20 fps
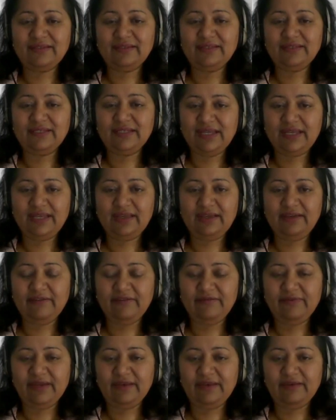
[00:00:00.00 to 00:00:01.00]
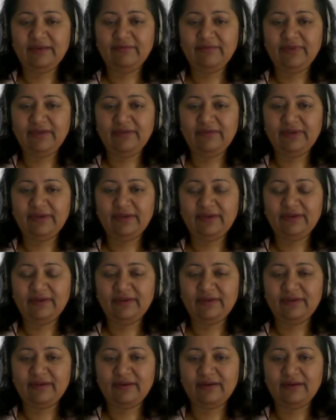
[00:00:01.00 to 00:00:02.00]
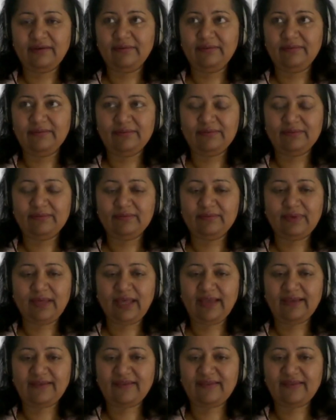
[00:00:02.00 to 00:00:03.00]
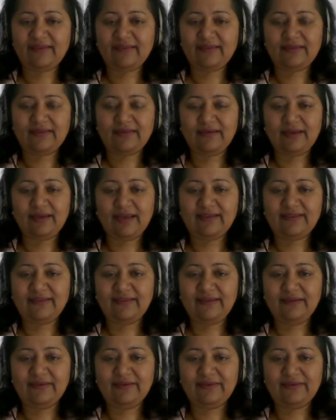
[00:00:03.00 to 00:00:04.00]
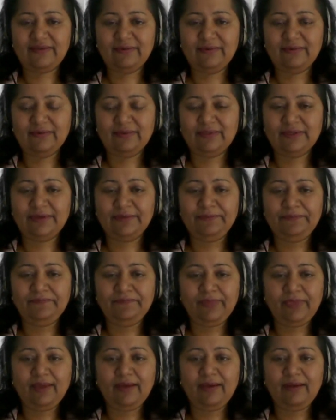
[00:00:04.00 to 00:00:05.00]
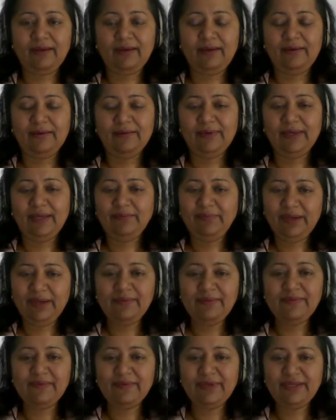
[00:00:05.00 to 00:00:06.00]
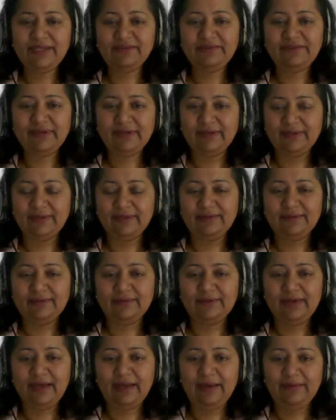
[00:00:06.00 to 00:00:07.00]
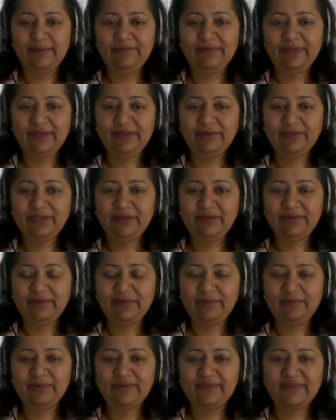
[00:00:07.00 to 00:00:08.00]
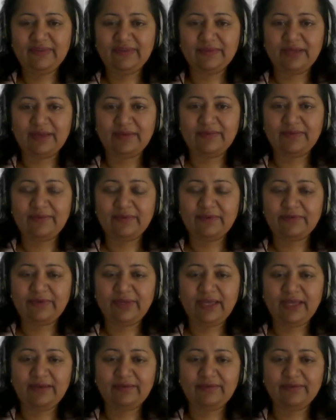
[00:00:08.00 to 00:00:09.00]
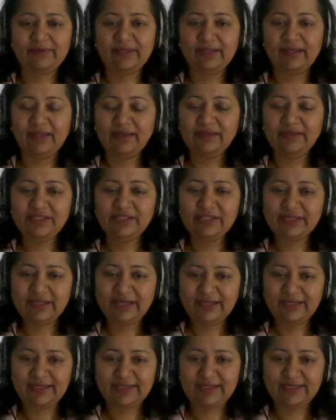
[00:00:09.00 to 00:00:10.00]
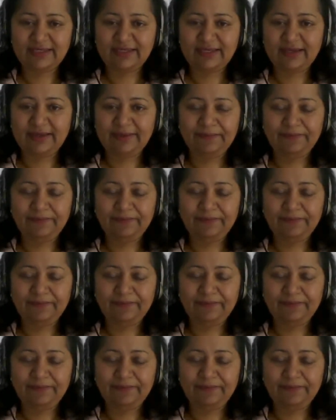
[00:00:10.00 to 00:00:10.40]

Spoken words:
day when we were x years old, it becomes very difficult. I mean, we don't even remember sometimes what we had for lunch yesterday,